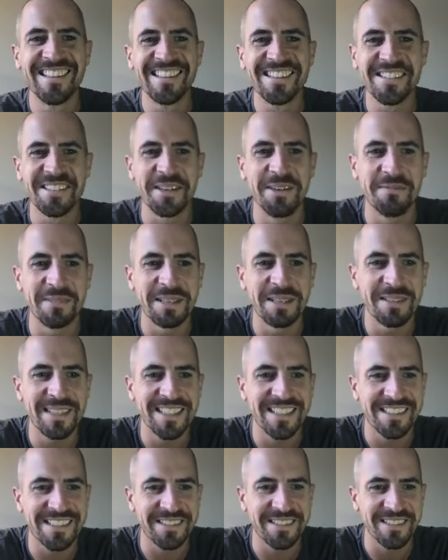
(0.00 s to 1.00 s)
so maybe
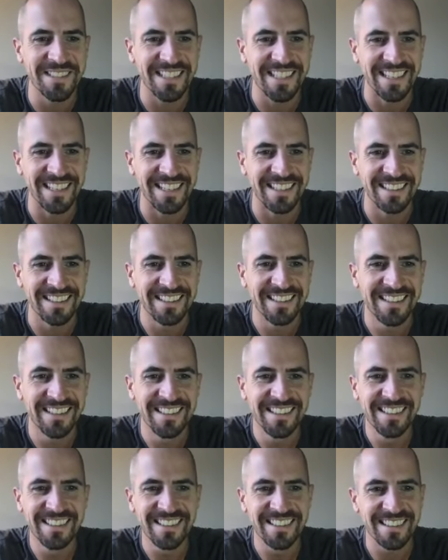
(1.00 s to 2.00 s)
I'll do it again
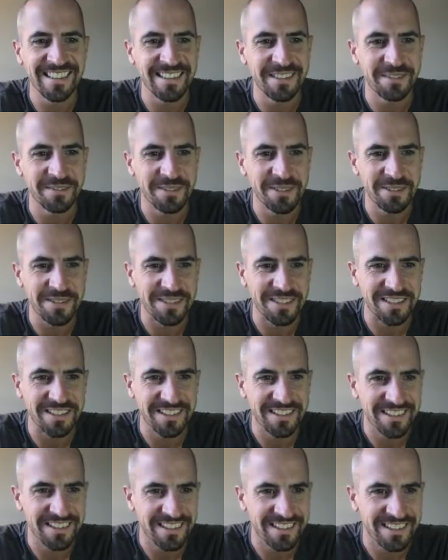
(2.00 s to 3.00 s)
in the future.
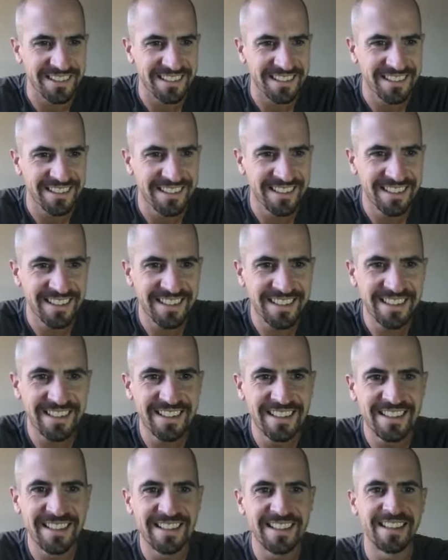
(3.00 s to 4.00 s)

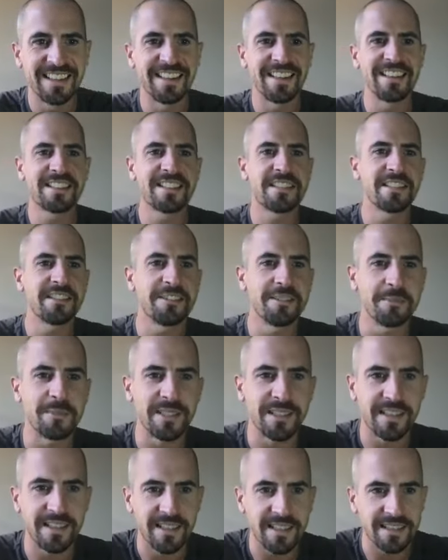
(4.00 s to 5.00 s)
Uh, sorry,
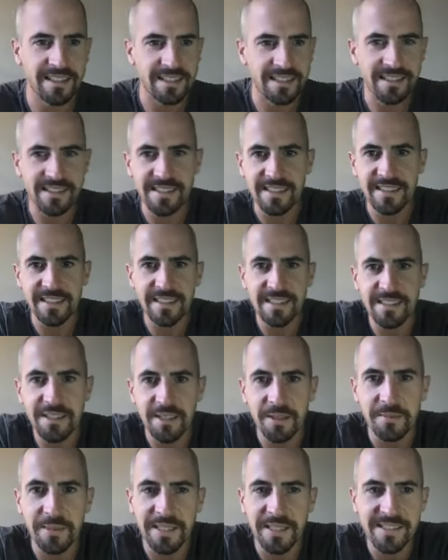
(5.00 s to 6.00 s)
I didn't see this
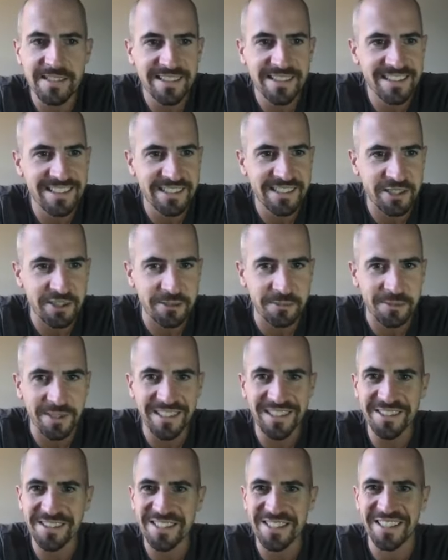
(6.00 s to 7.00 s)
comment. Hey, Jeremy,
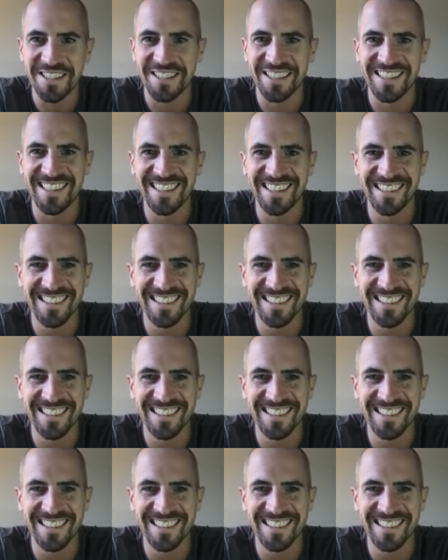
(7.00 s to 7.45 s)
how's it going?